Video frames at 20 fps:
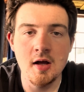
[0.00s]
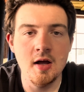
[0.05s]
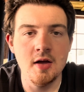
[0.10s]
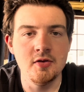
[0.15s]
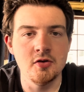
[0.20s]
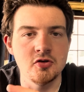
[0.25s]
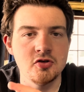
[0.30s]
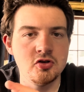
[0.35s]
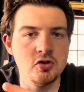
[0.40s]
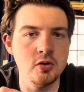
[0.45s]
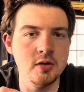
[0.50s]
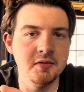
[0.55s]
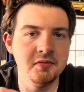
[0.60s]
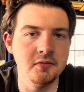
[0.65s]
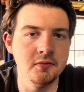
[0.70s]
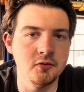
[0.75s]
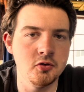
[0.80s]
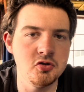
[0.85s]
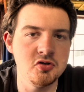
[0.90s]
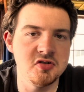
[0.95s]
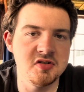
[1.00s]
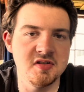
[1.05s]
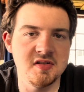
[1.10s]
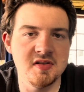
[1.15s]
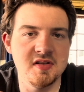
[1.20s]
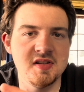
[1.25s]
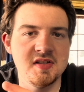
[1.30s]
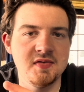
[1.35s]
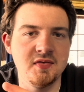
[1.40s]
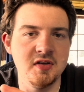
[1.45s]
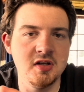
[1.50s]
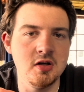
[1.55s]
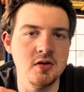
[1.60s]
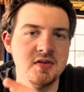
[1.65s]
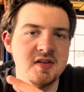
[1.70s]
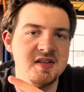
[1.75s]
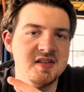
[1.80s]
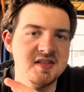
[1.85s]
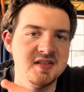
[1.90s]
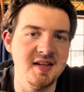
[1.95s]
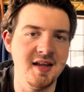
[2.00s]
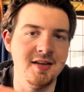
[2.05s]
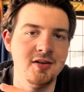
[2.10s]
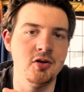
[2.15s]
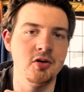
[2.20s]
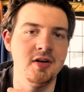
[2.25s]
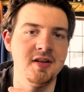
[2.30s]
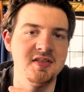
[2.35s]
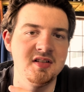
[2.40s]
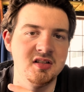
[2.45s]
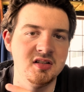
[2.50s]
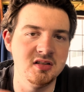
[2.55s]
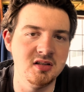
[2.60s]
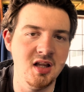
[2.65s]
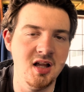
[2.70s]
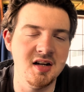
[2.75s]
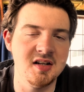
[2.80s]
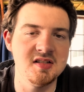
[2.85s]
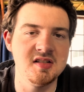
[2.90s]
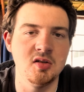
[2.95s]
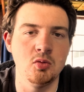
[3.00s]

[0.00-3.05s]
There's two different versions of this figure, the standard and the deluxe,